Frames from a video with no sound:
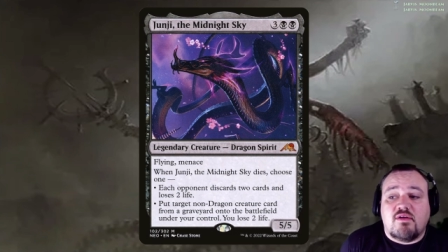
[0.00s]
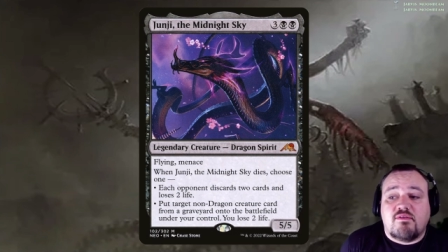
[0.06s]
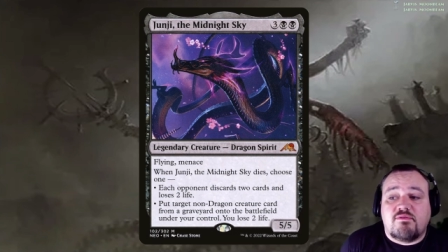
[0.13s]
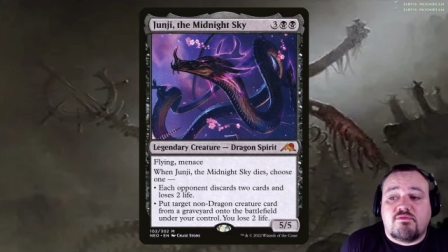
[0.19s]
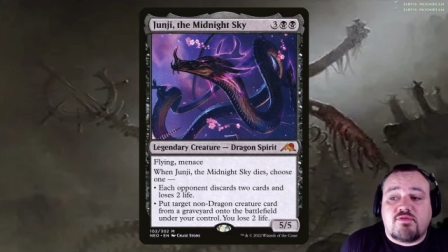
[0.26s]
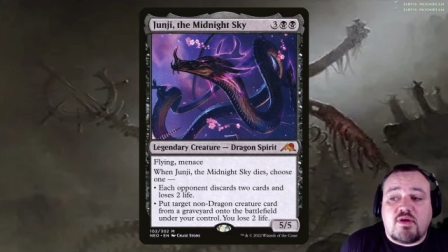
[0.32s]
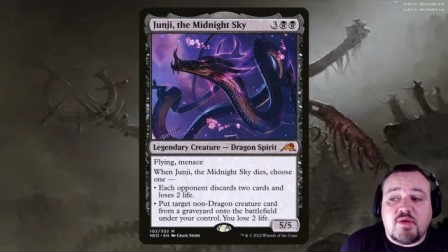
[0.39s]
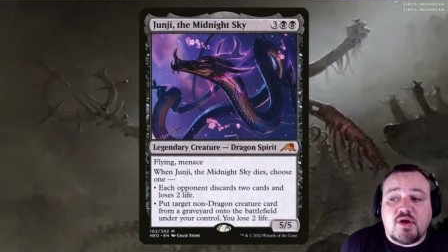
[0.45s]

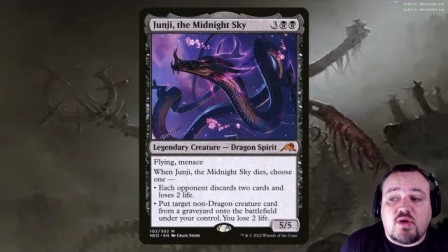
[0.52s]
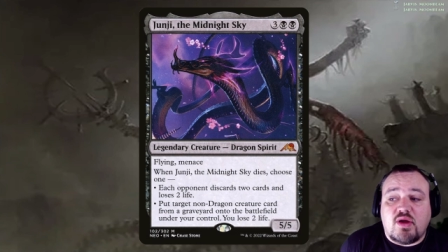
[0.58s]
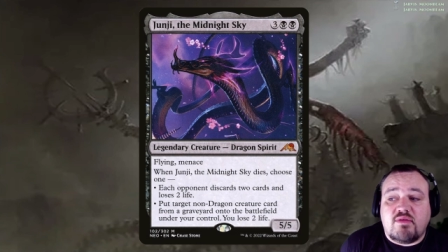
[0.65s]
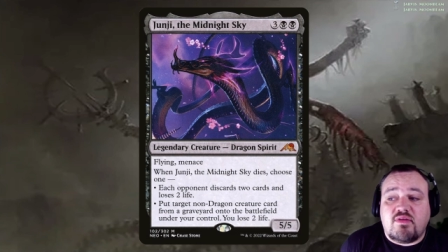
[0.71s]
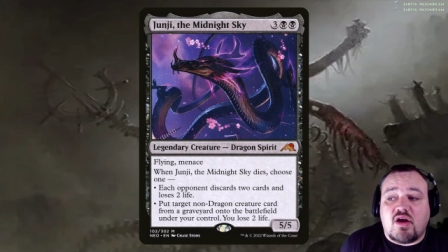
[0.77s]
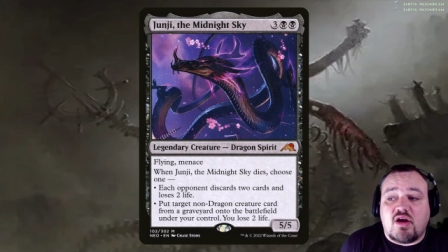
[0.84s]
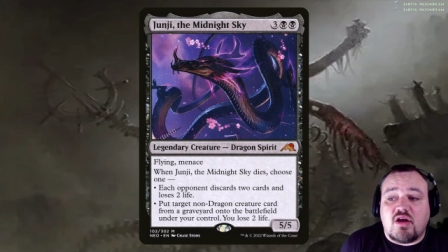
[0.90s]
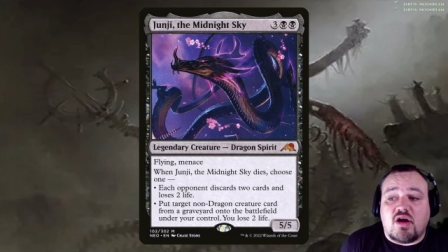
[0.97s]
from a
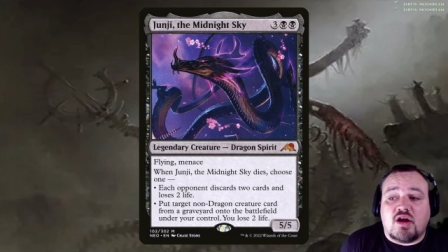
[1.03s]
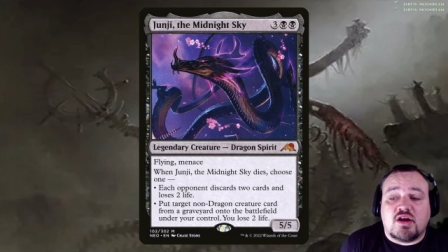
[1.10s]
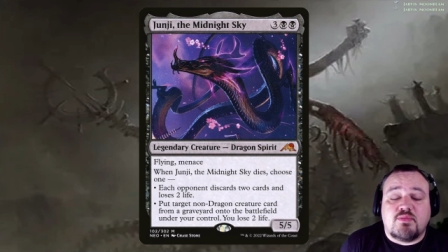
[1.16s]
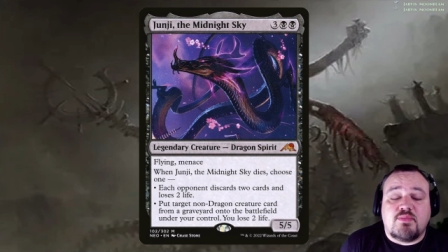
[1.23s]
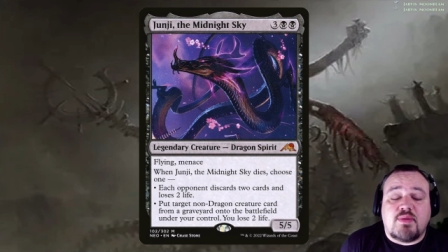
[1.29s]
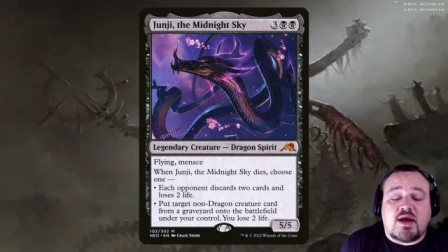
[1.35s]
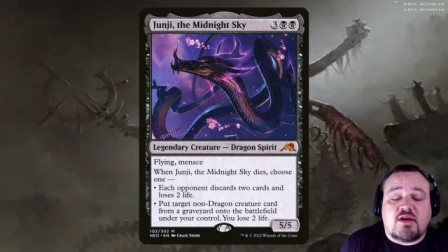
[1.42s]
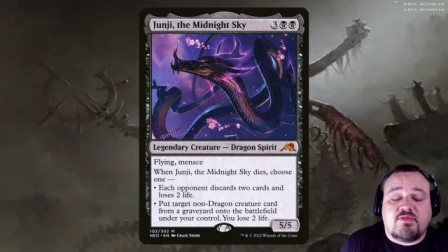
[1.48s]
graveyard onto the
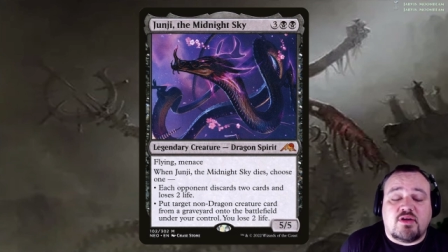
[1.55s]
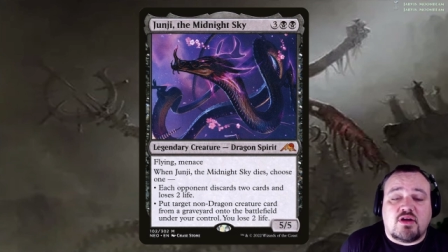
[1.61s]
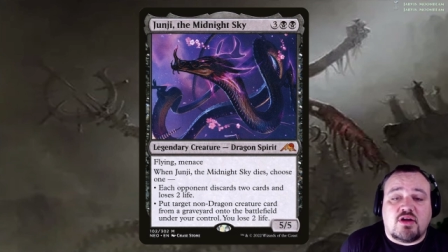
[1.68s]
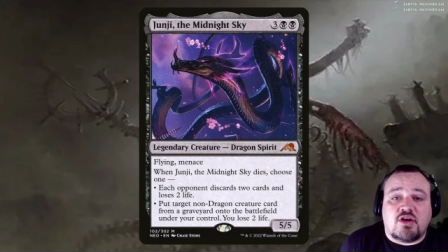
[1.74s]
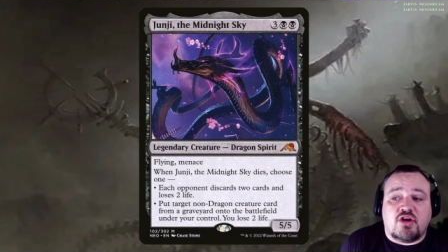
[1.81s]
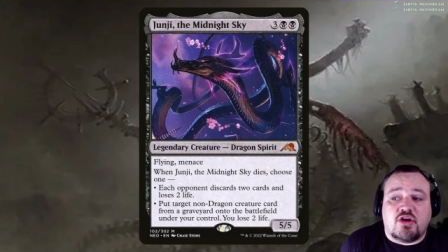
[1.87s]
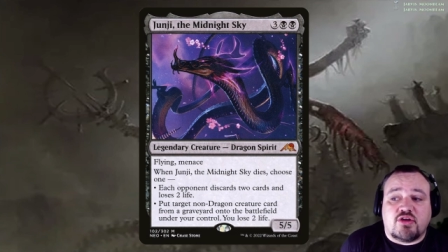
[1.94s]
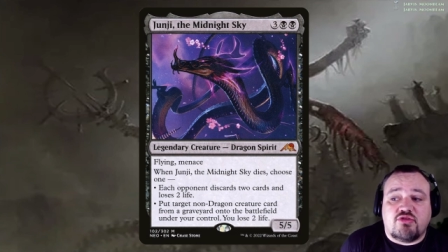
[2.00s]
battlefield under
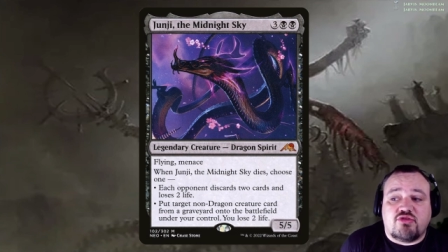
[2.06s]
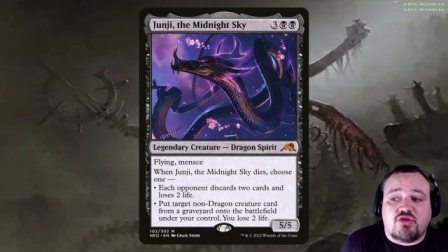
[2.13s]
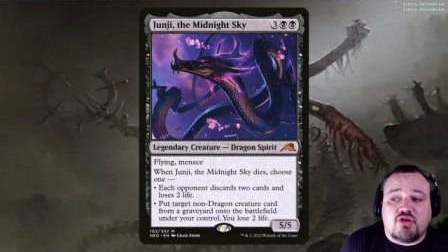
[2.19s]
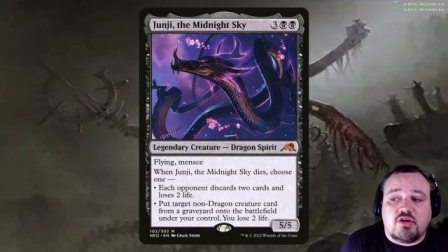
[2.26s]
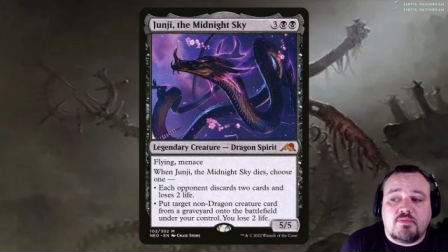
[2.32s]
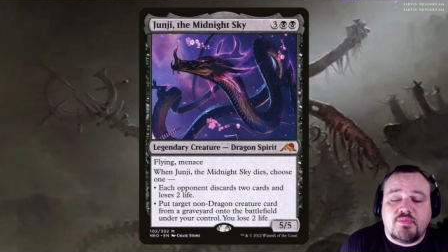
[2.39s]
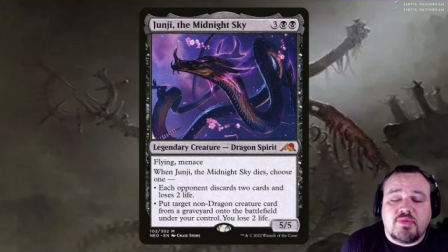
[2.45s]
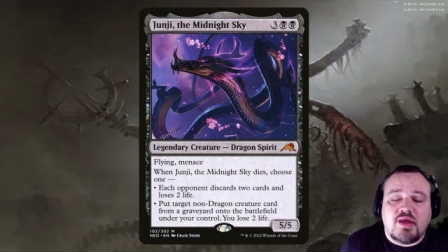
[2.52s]
your
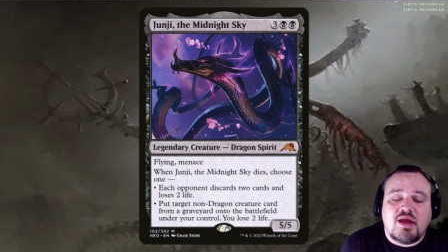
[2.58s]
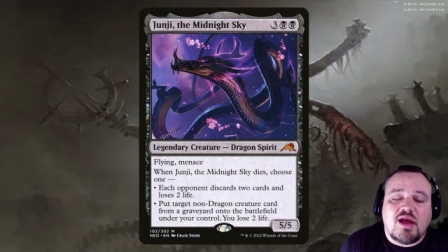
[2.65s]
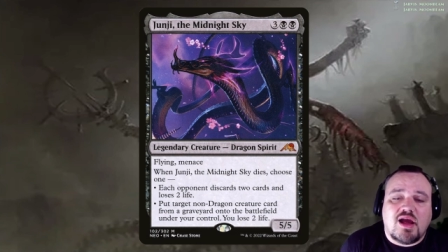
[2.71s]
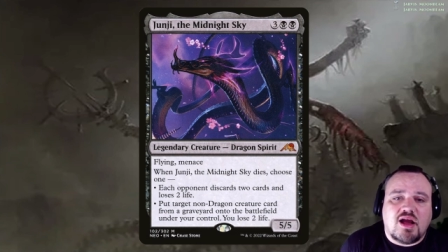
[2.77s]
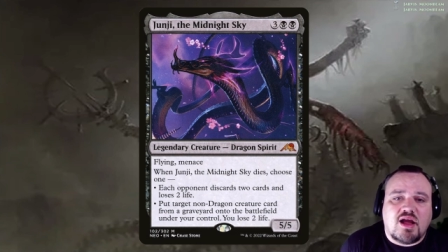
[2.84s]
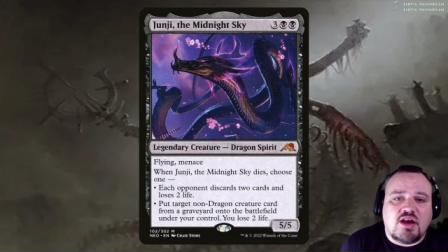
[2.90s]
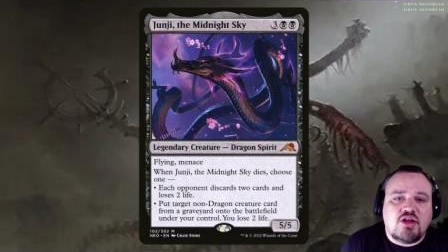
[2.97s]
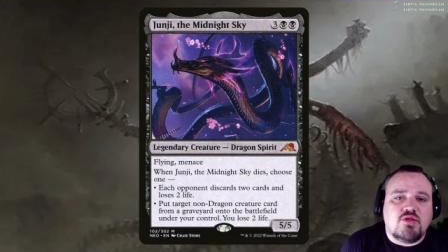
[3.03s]
control,
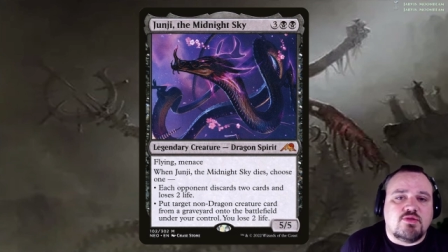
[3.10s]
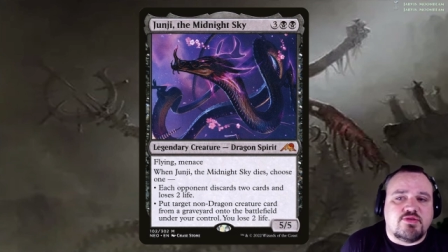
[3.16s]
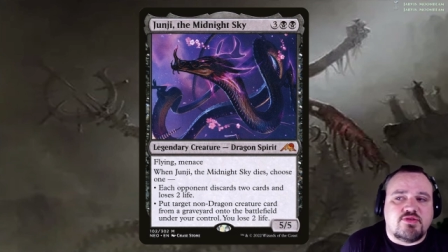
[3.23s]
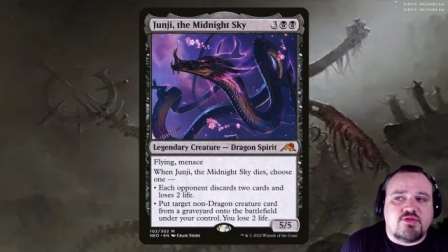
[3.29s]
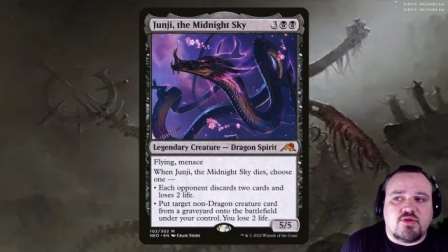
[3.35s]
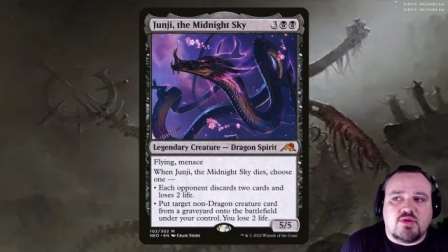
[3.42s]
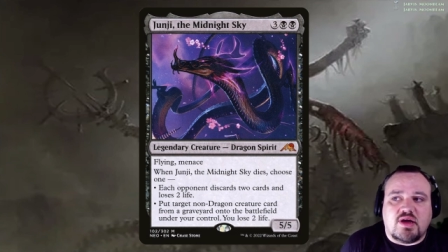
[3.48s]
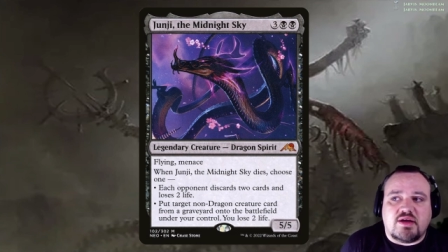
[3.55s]
and you lose
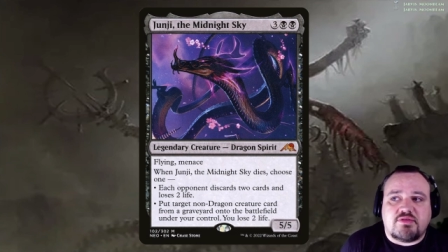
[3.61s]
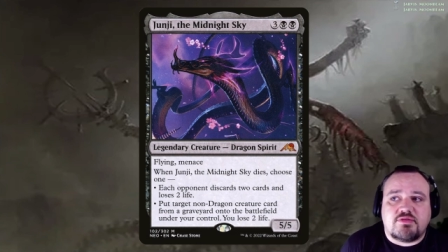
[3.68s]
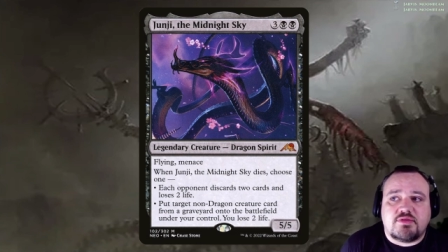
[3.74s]
2 life.